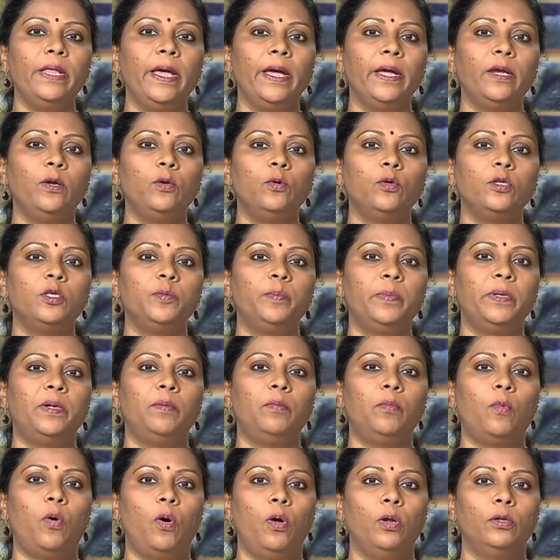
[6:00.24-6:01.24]
the
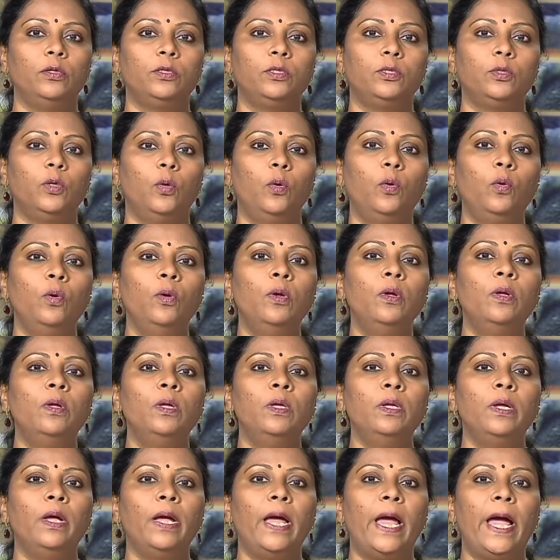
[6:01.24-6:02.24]
endosperm also,
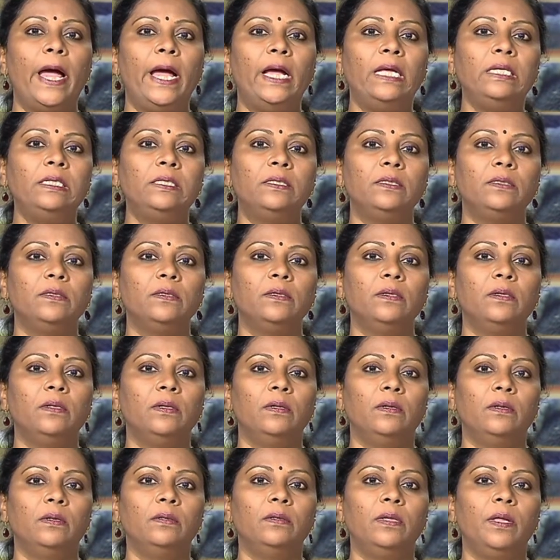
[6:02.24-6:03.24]
as
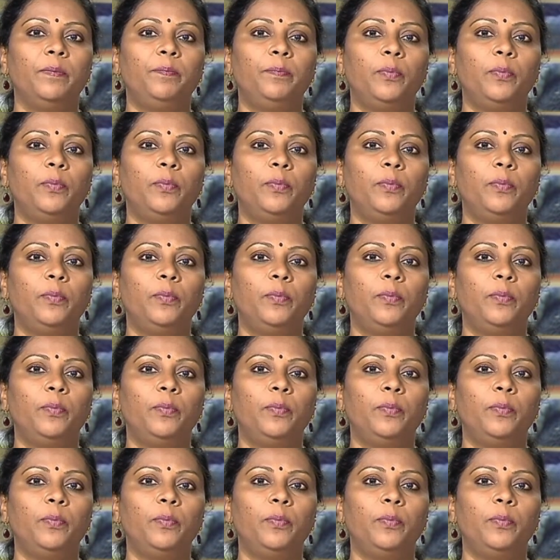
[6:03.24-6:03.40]
the